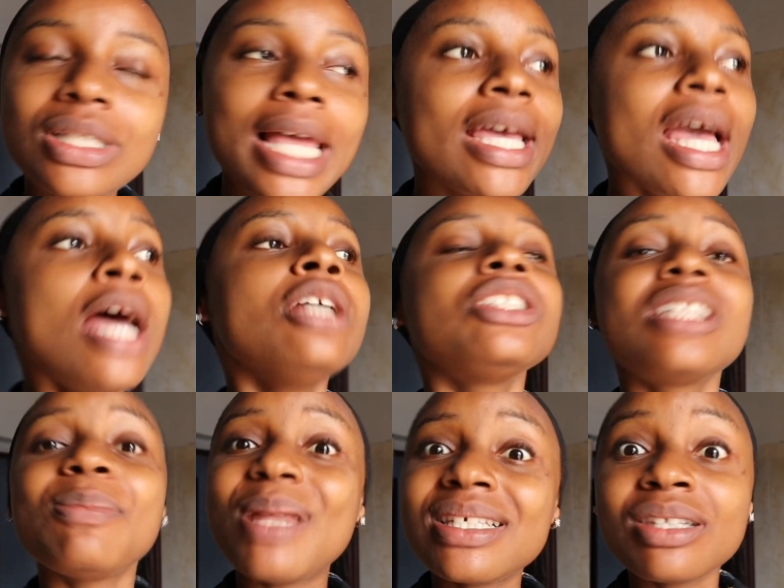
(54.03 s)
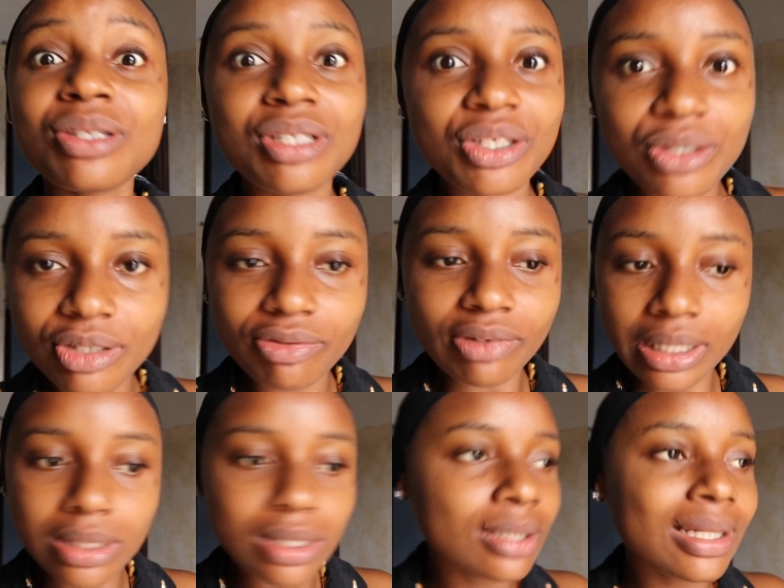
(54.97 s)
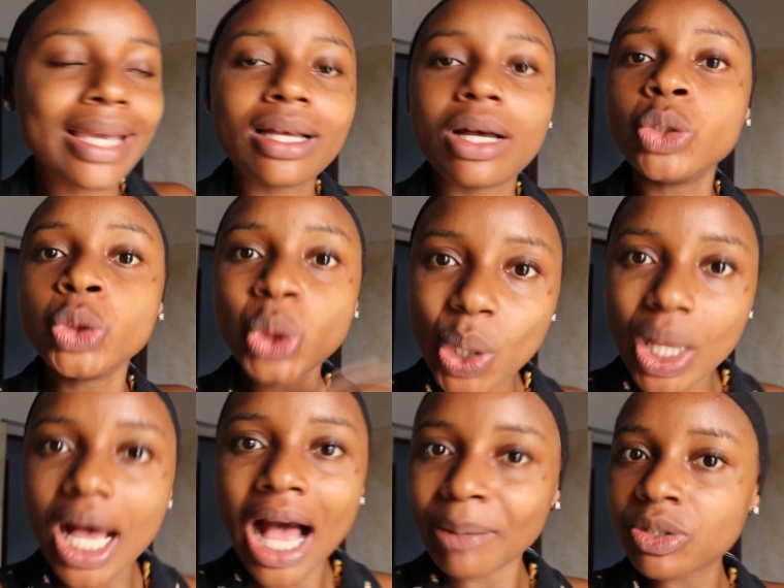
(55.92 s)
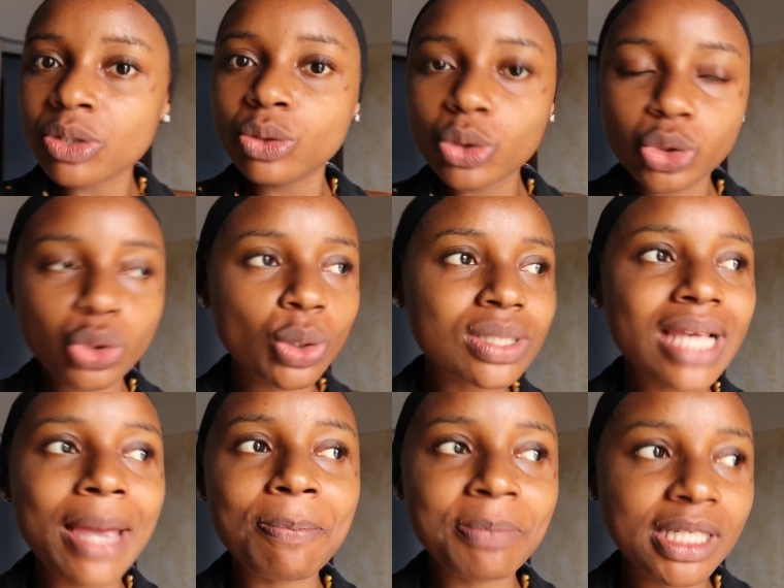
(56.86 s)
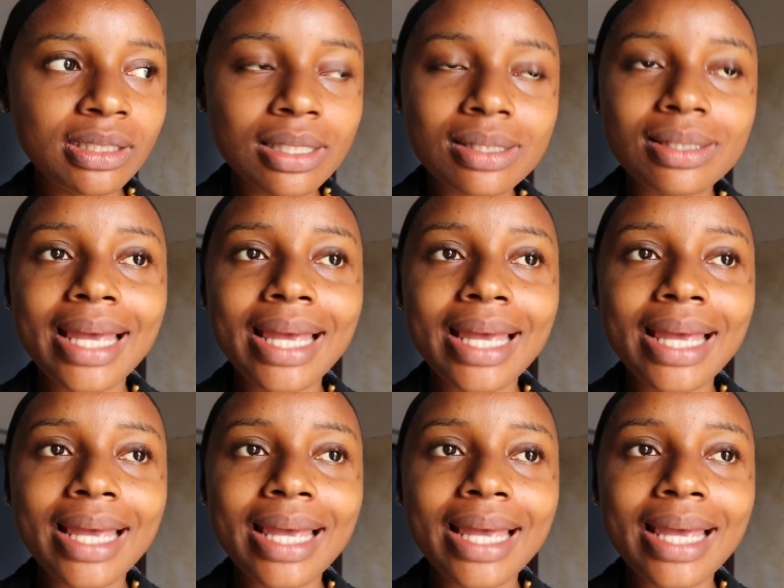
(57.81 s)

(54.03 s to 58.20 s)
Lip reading: Like, she's a blessing to the universe. Like, no caps, no jokes, I mean it.